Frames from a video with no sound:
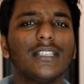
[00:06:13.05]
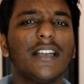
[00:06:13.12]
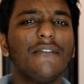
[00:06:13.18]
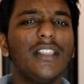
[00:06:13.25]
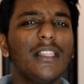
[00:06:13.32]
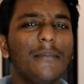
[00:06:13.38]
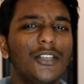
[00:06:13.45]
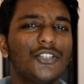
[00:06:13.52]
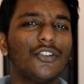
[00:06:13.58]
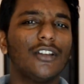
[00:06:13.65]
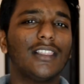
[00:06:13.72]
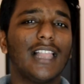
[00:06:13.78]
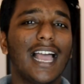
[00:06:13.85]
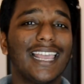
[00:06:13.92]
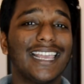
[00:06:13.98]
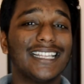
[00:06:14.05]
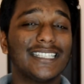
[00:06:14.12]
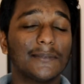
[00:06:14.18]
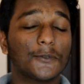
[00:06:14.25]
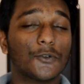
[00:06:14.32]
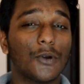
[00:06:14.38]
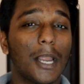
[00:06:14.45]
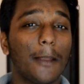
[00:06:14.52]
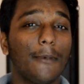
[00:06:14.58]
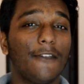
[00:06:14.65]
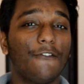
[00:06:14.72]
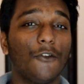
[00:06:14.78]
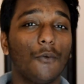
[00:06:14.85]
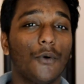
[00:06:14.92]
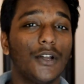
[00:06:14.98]
Definitely be sure to like and subscribe
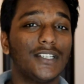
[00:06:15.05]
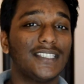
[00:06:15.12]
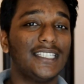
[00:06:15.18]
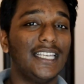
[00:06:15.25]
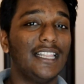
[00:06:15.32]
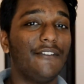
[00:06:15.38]
if you want to see